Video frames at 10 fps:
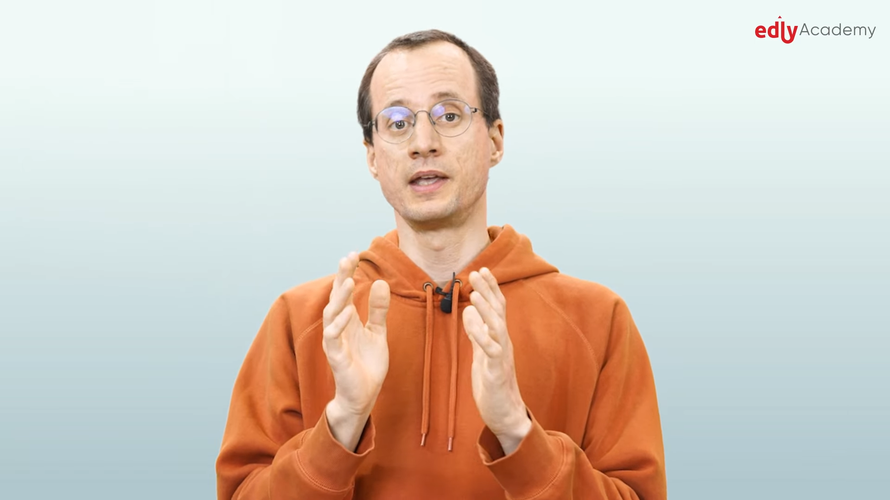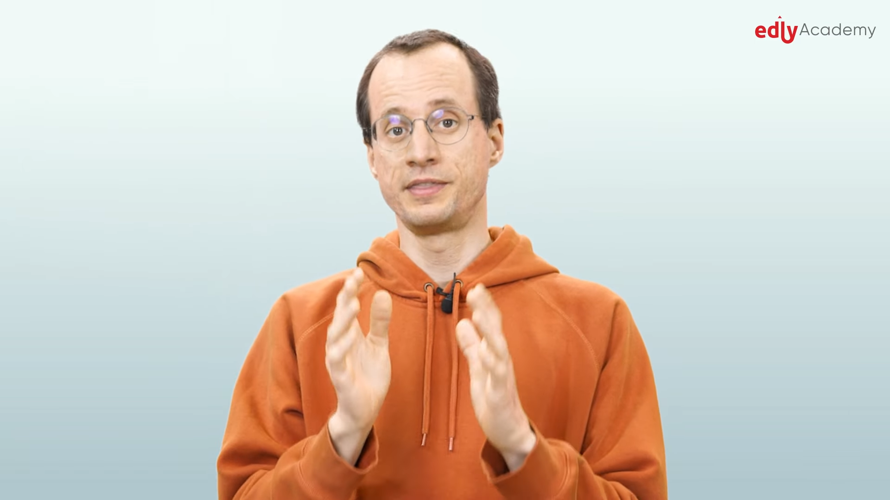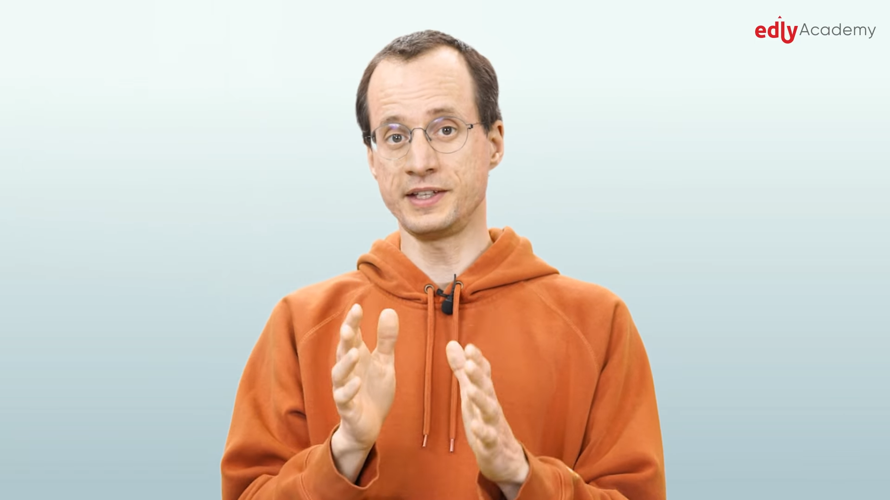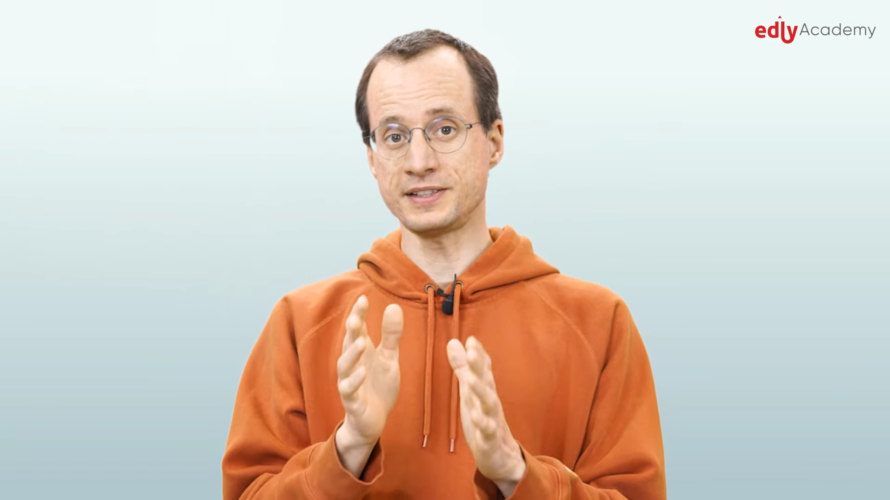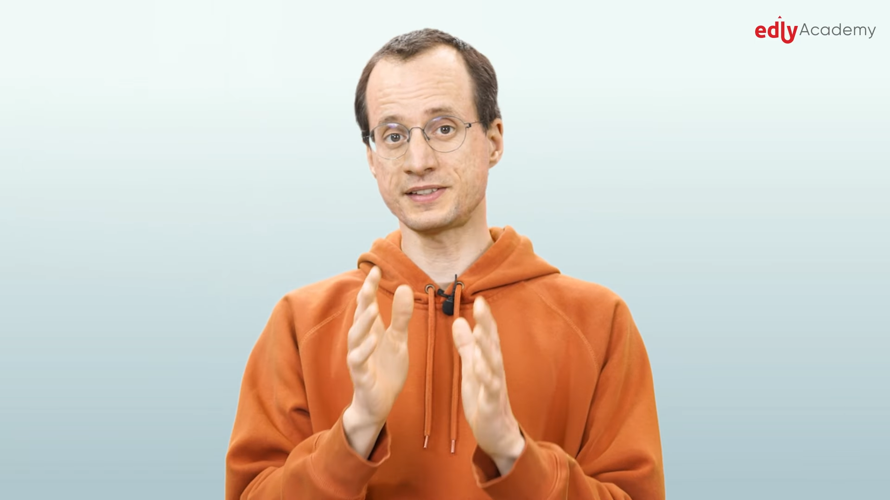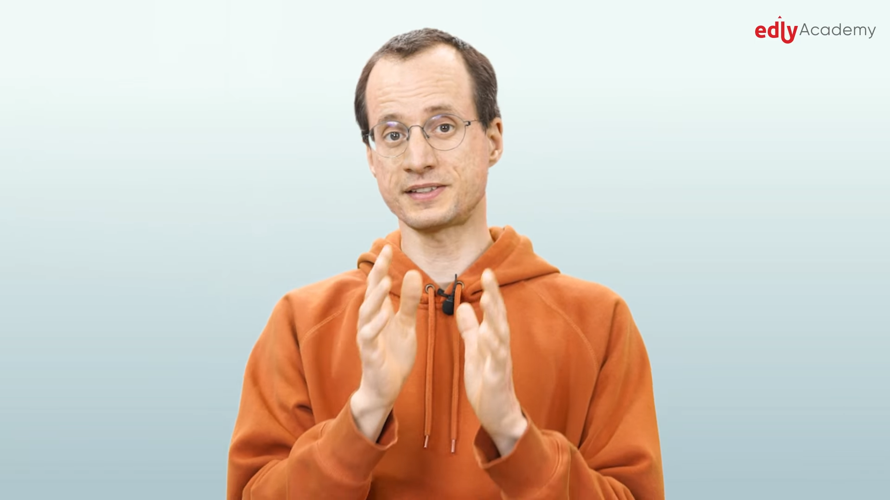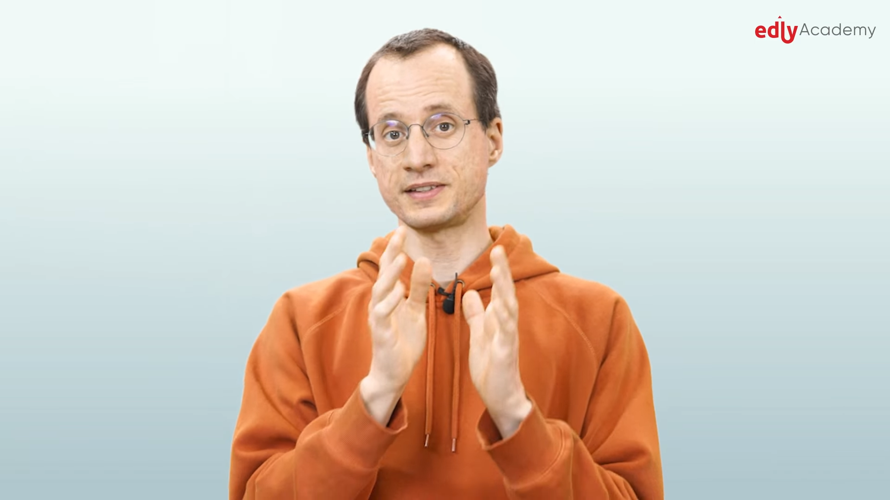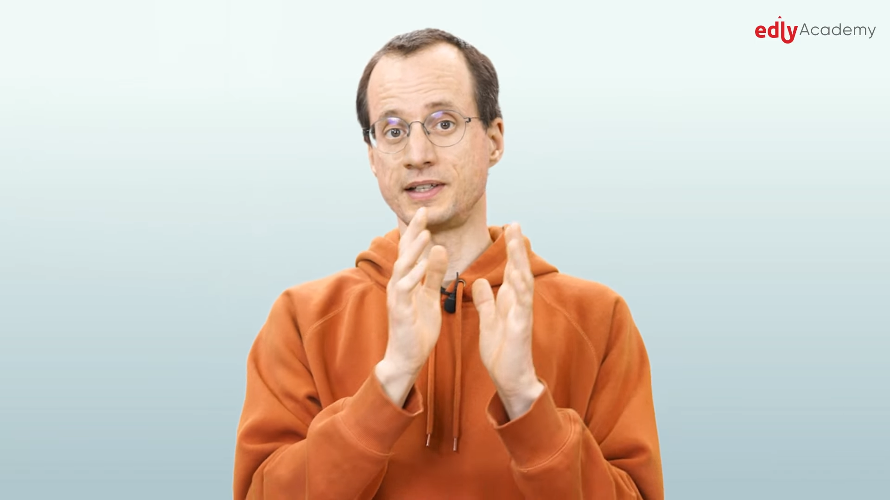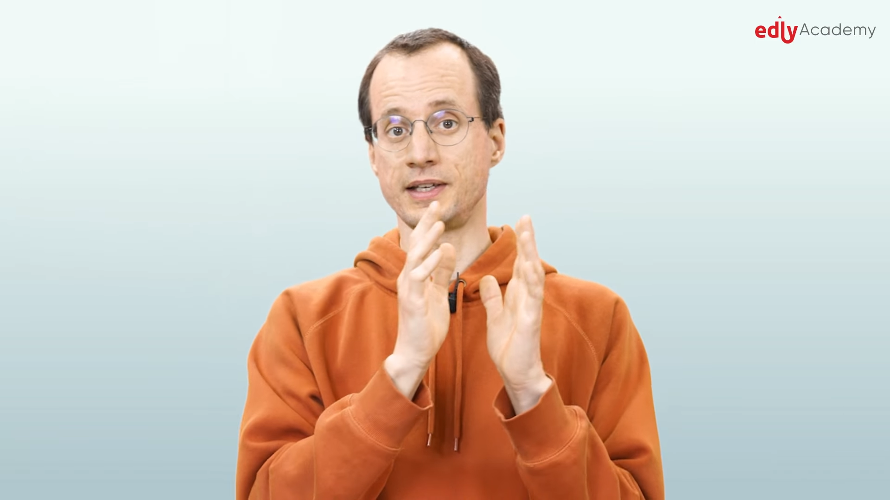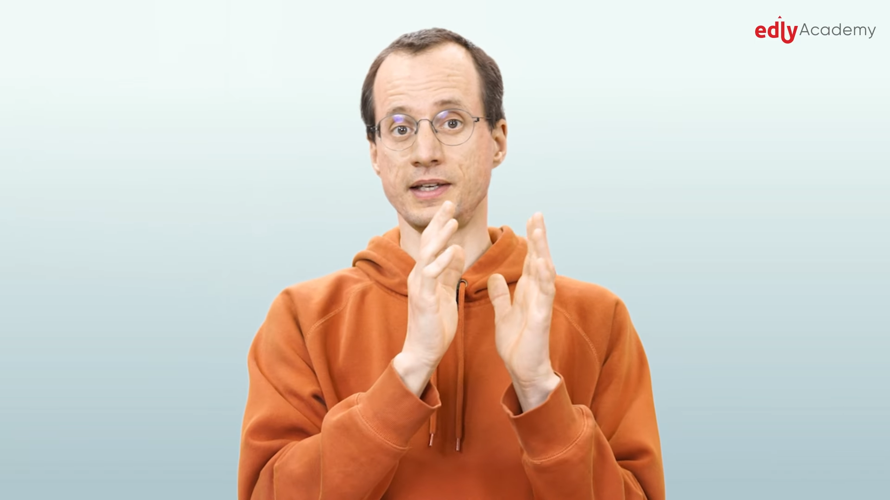
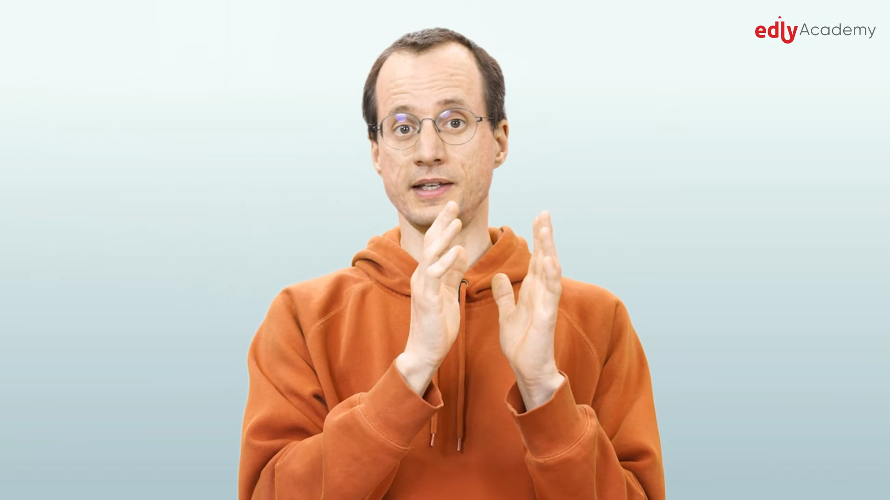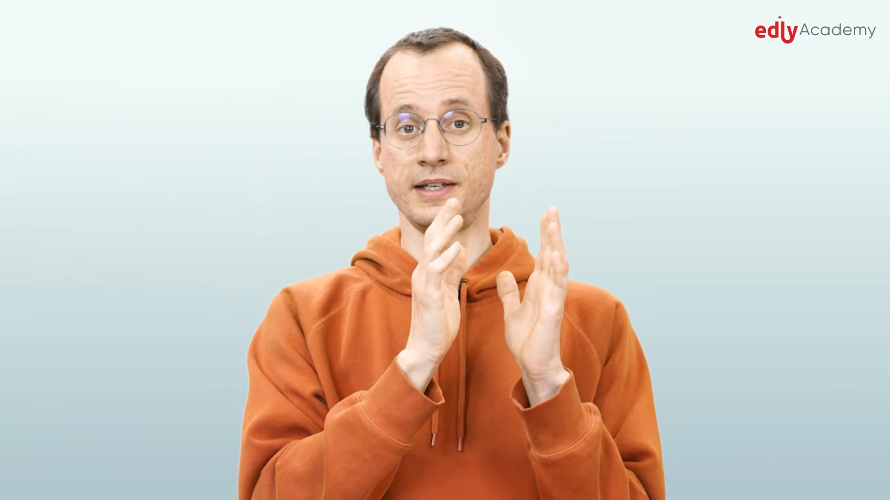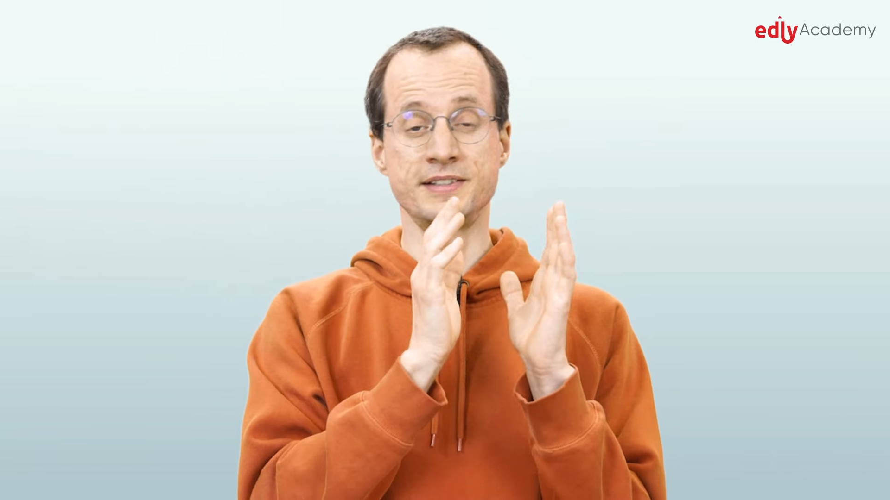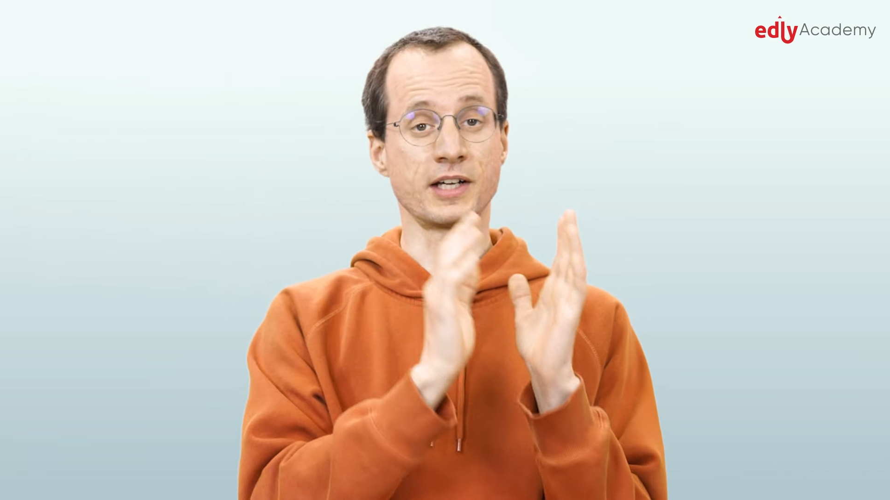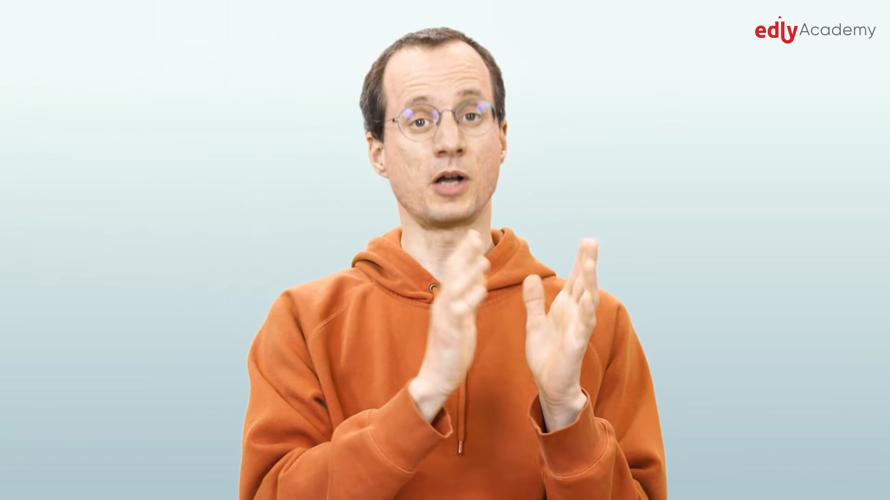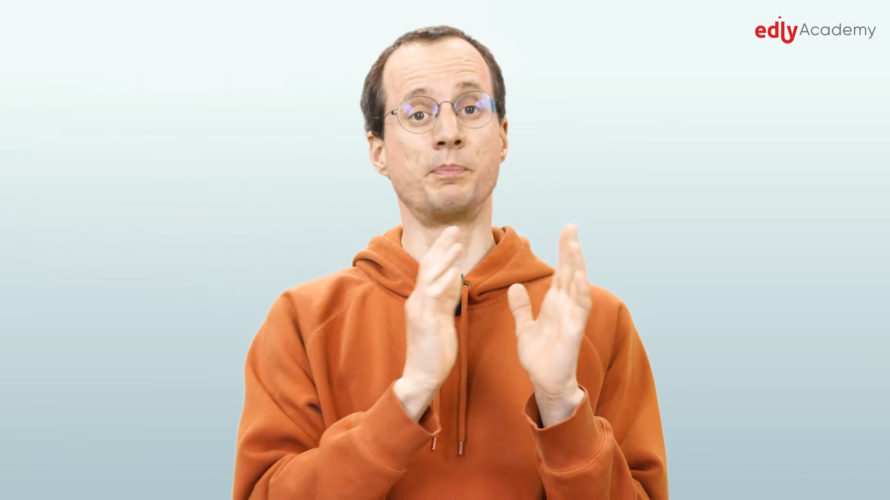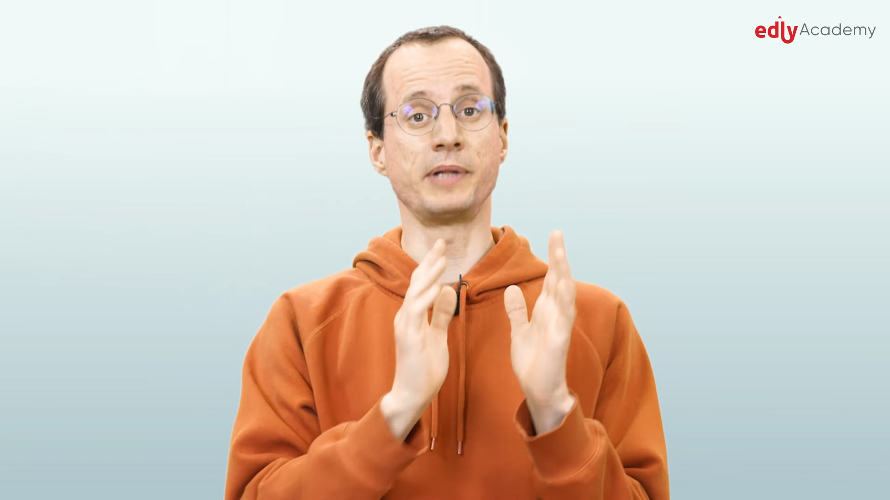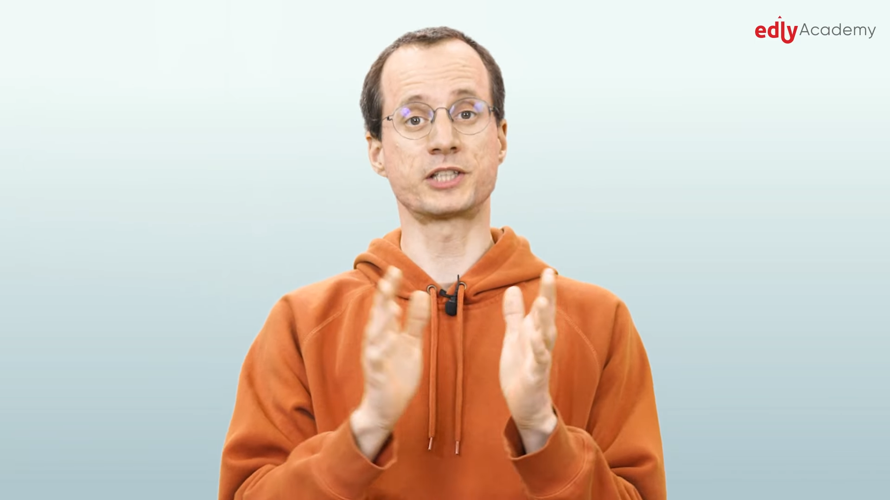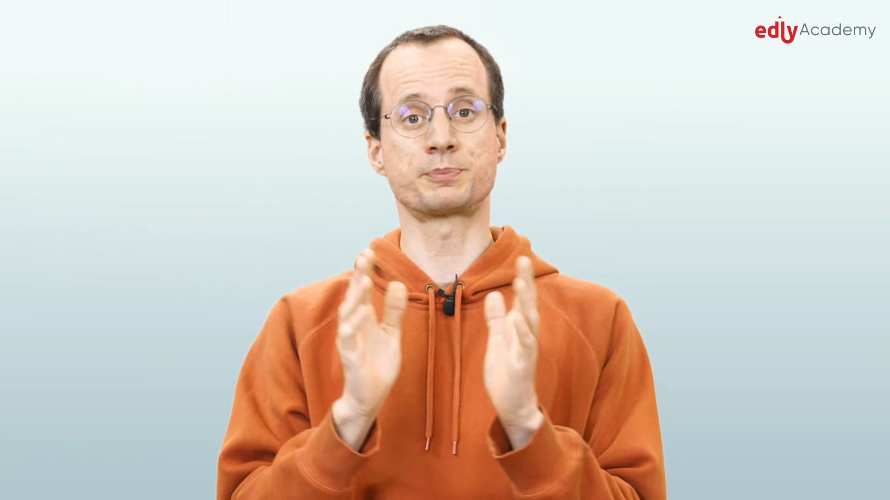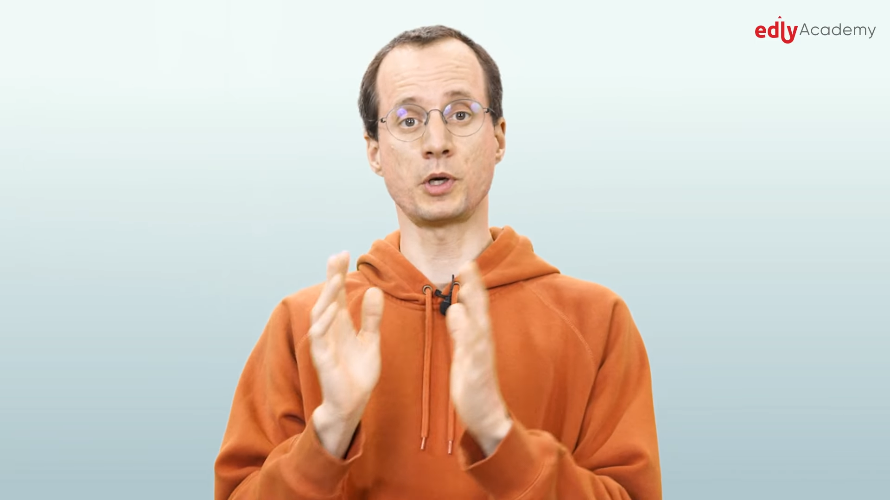This is a complex